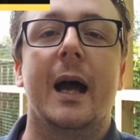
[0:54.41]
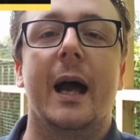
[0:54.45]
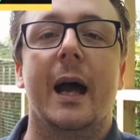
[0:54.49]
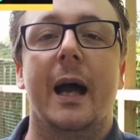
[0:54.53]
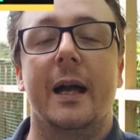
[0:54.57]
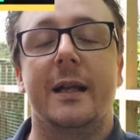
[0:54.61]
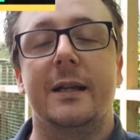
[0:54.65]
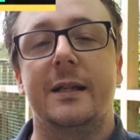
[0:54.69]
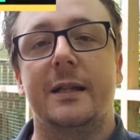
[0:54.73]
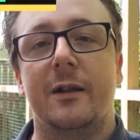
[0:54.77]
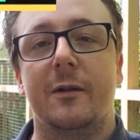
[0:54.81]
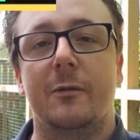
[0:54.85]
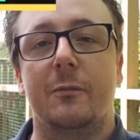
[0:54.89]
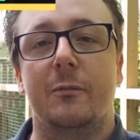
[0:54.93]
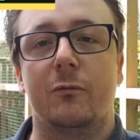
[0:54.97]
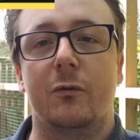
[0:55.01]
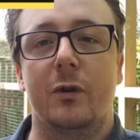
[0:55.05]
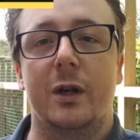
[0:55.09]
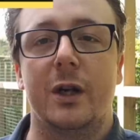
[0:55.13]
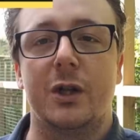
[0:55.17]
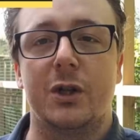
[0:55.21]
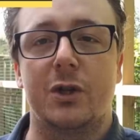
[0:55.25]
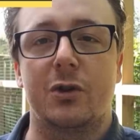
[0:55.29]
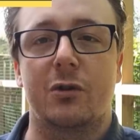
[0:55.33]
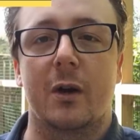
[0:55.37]
and they're
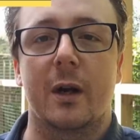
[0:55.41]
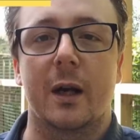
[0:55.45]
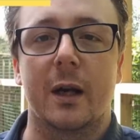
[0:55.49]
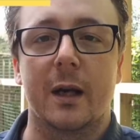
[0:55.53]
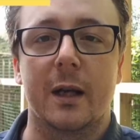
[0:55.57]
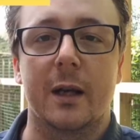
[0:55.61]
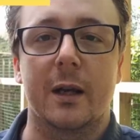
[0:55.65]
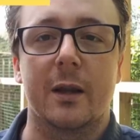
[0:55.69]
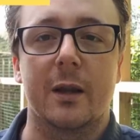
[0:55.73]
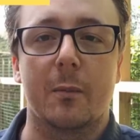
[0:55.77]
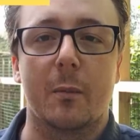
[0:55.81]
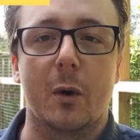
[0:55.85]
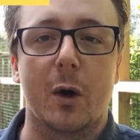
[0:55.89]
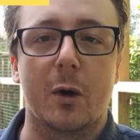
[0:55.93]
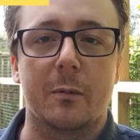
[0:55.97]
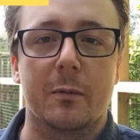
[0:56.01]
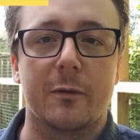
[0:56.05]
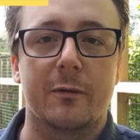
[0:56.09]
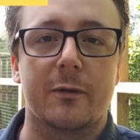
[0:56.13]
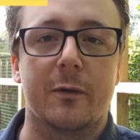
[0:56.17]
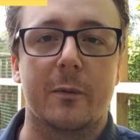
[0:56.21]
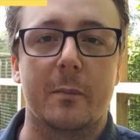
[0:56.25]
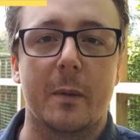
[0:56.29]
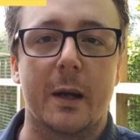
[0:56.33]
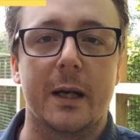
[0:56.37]
really struggling at the
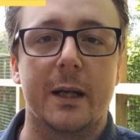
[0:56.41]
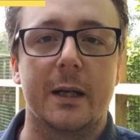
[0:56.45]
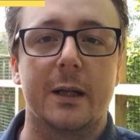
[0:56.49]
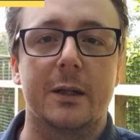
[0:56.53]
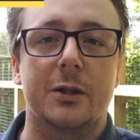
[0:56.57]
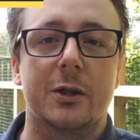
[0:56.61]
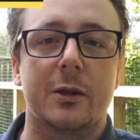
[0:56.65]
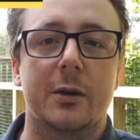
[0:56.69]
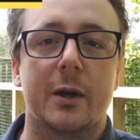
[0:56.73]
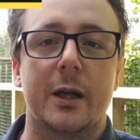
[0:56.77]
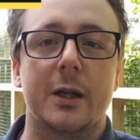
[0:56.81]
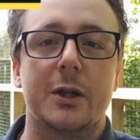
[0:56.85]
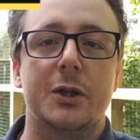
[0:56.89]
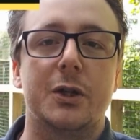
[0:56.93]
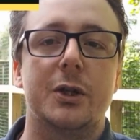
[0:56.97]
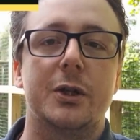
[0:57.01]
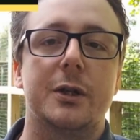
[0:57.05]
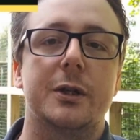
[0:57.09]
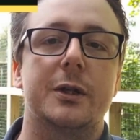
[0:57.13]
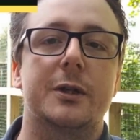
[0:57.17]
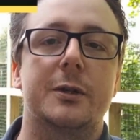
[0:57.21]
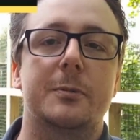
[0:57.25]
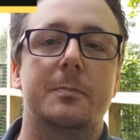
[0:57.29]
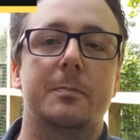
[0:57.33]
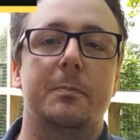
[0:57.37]
moment for money and
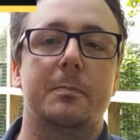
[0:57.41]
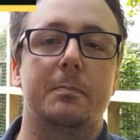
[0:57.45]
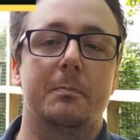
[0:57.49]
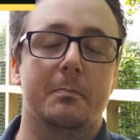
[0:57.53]
donations,